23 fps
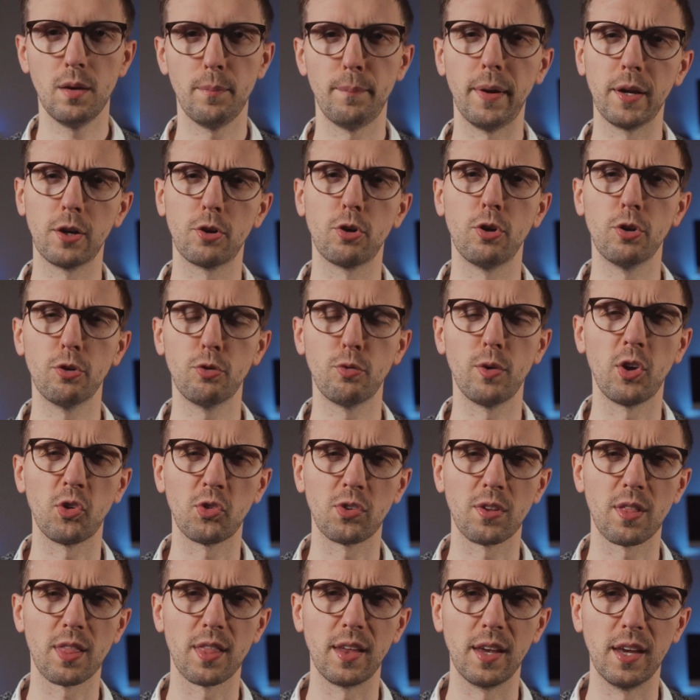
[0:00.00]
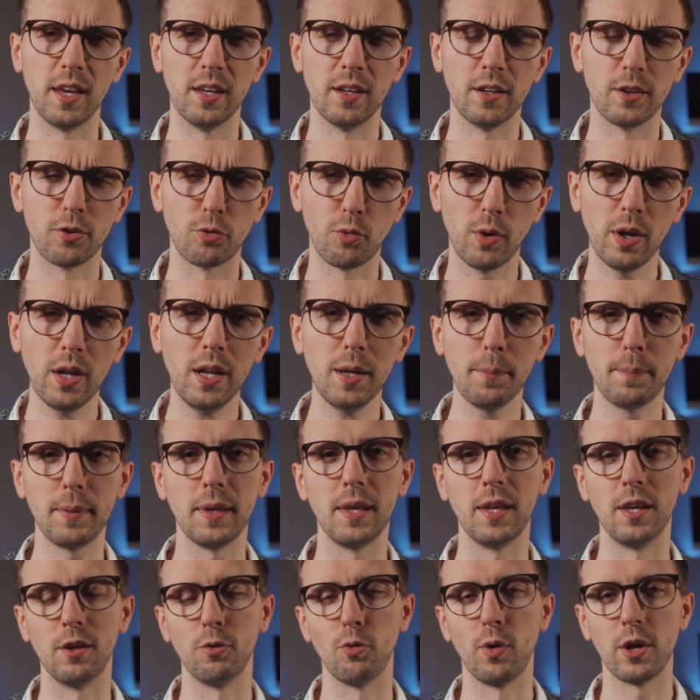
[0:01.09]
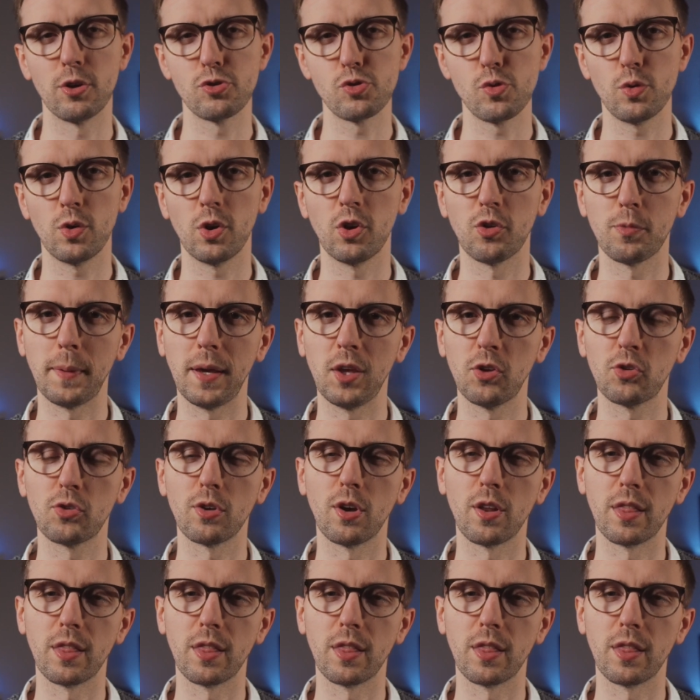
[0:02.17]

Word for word: By contrast, the trailing P E ratio is based